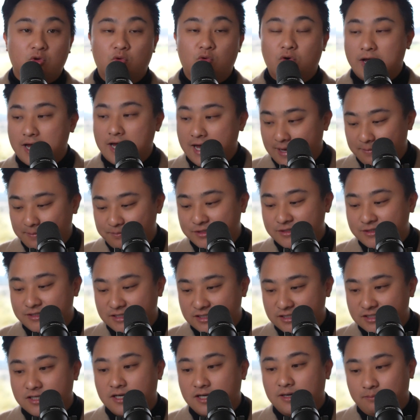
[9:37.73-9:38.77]
what happens
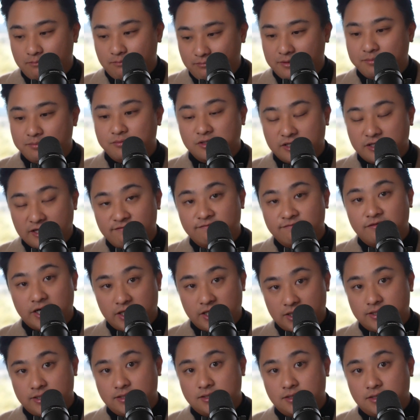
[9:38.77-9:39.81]
is people get
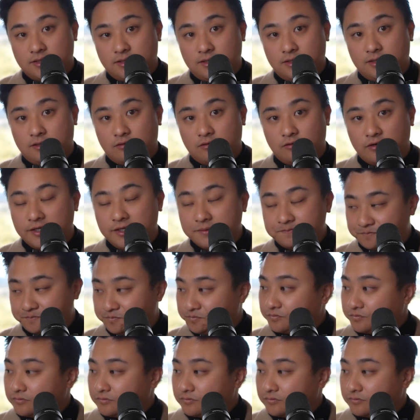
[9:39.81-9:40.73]
violent, right?